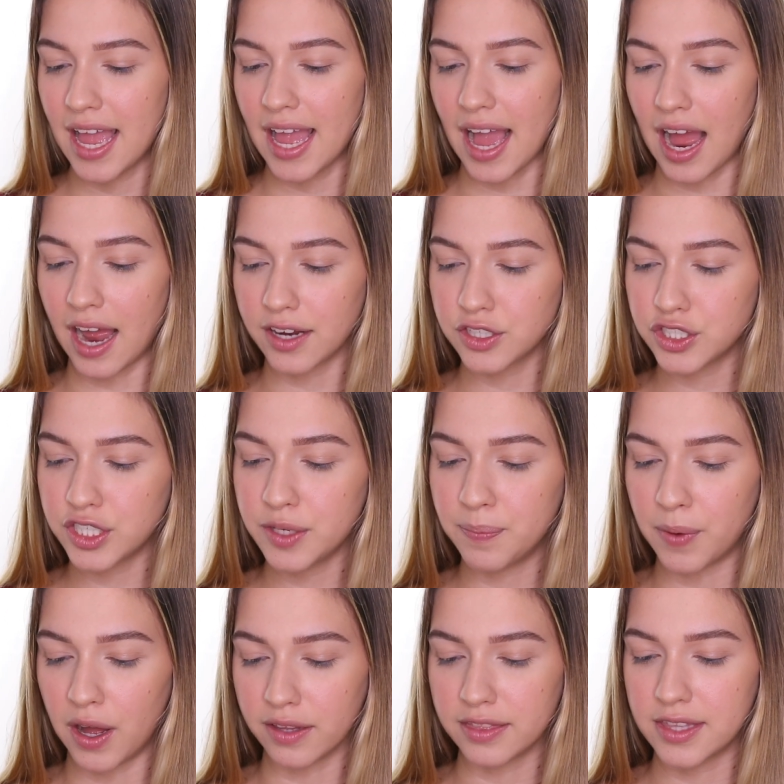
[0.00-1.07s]
I actually
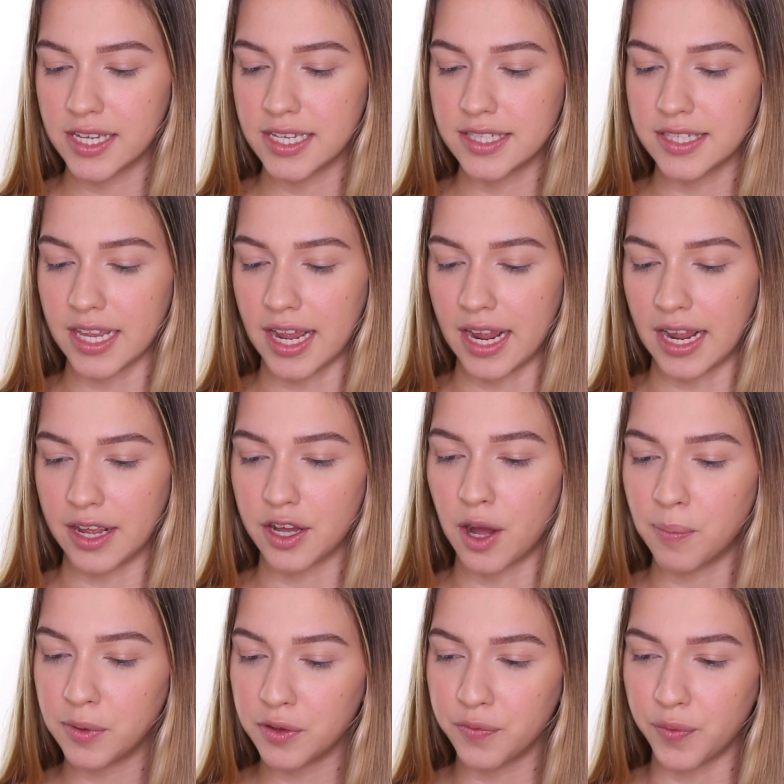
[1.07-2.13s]
bought this a
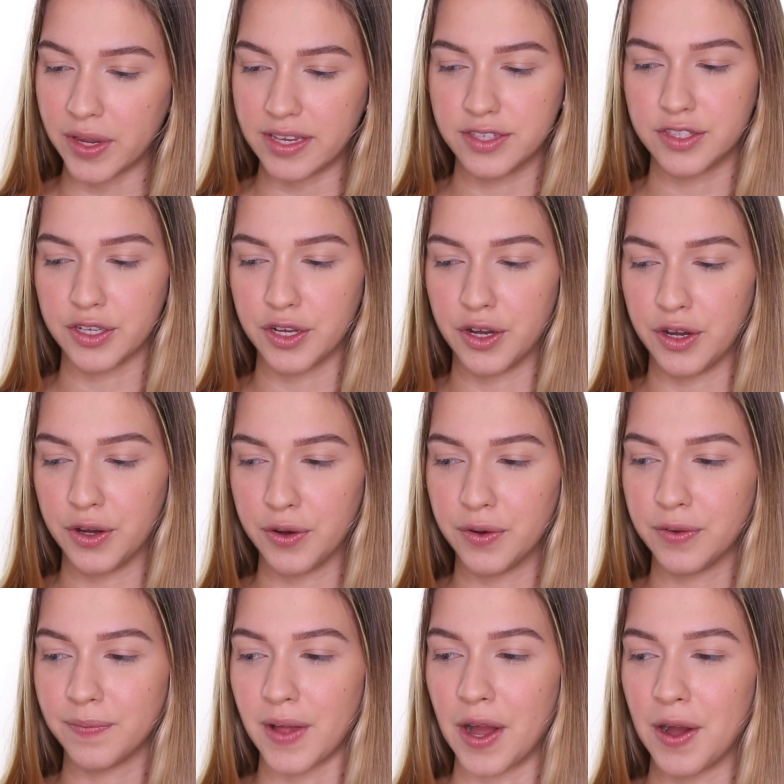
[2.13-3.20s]
couple of weeks ago.